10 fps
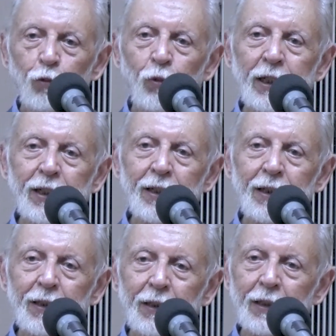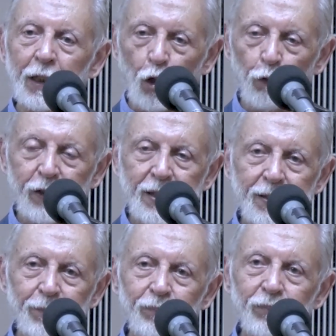working in an
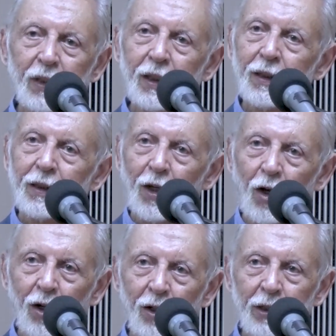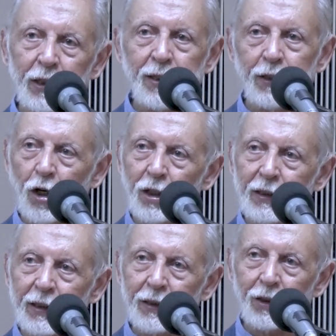office, or is a
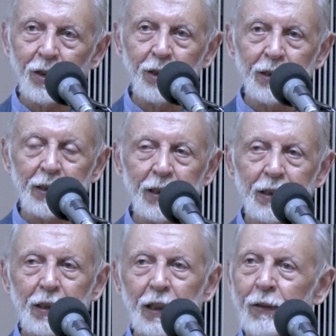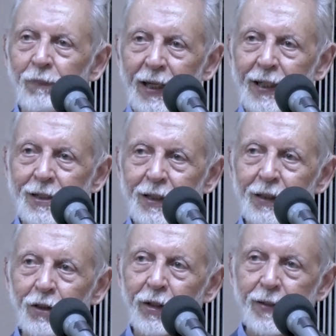doctor, or a
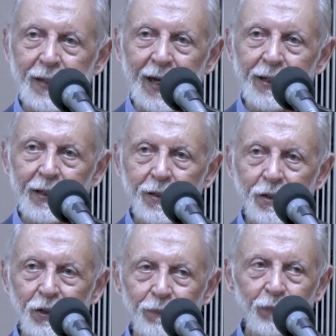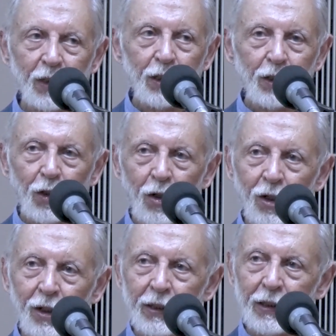manager, or a scientist,
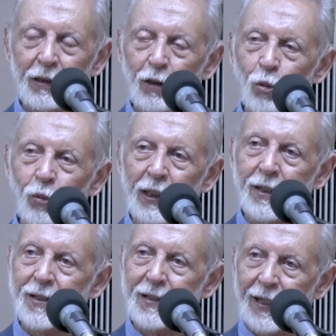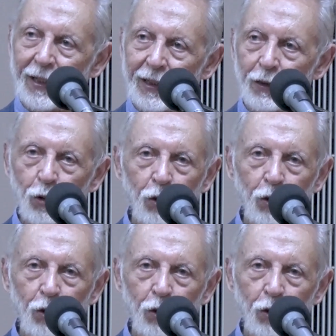or one is staying at